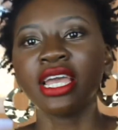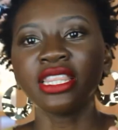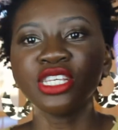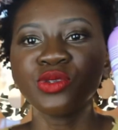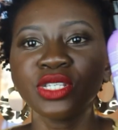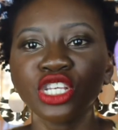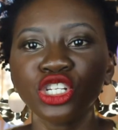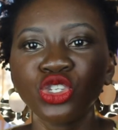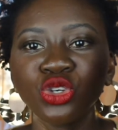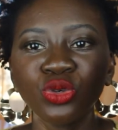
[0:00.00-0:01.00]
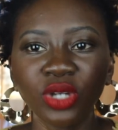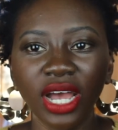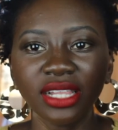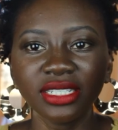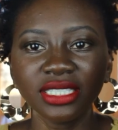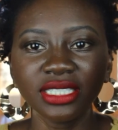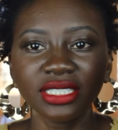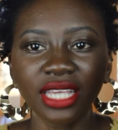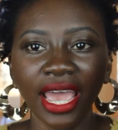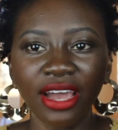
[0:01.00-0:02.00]
Okay, this was
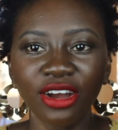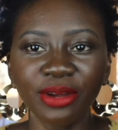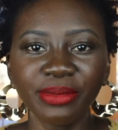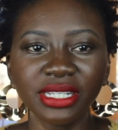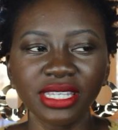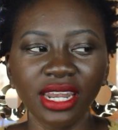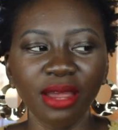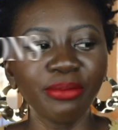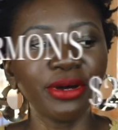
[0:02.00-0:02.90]
$2 at Harmon's, and I